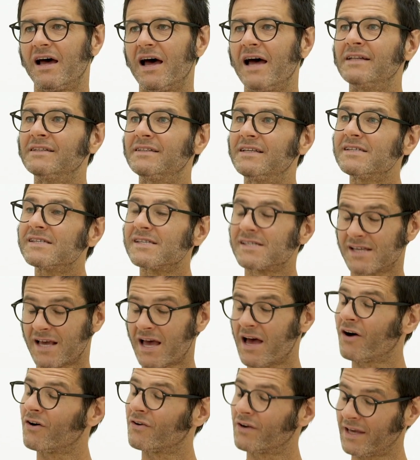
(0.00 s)
and this is
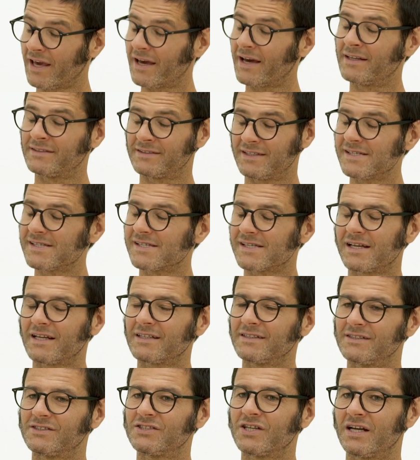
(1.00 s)

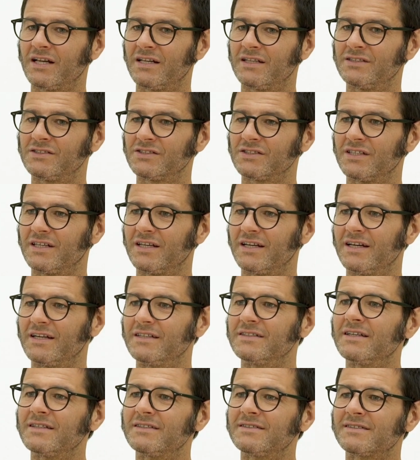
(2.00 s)
another challenge.
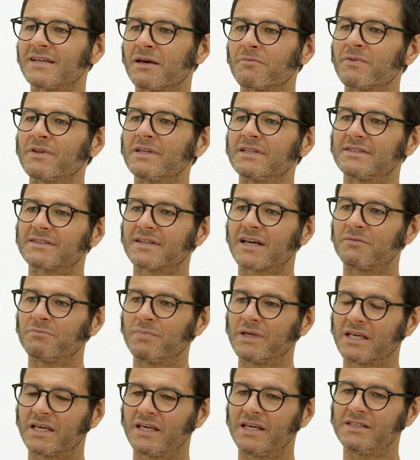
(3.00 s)
That's something that can
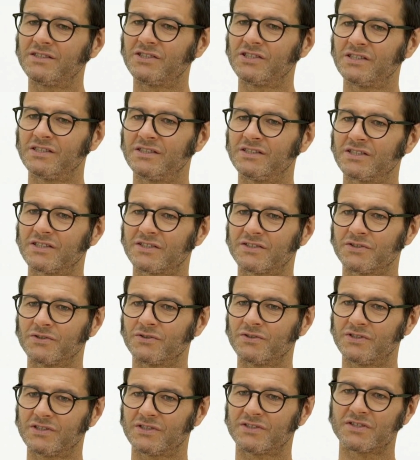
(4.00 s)
be kitschy, just
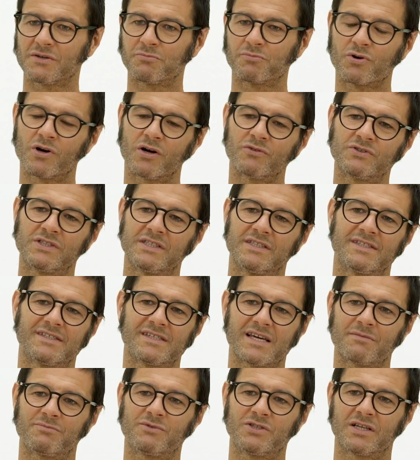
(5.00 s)
to approach the
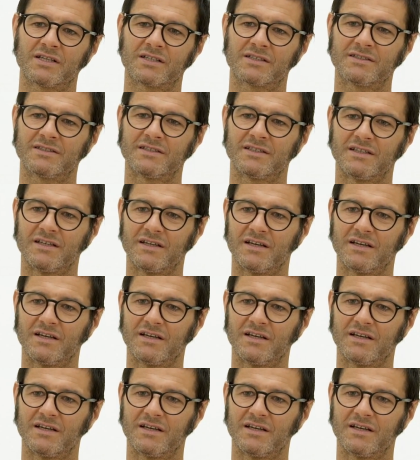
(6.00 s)
subject